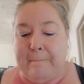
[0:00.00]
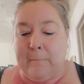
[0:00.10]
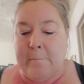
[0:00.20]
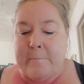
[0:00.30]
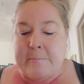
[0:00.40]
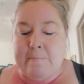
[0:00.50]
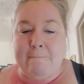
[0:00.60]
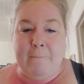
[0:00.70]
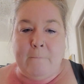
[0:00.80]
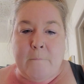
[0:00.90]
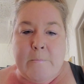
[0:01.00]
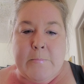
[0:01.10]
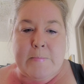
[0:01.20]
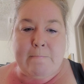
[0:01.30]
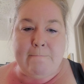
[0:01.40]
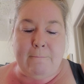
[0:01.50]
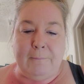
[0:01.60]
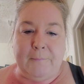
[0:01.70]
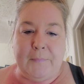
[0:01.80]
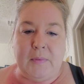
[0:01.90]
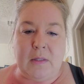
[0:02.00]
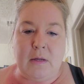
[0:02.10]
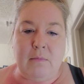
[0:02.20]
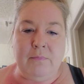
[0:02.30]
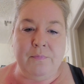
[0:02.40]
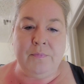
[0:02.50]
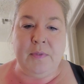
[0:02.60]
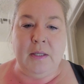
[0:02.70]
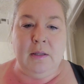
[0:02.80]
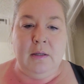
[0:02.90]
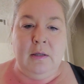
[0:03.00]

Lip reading: No one is speaking in this clip.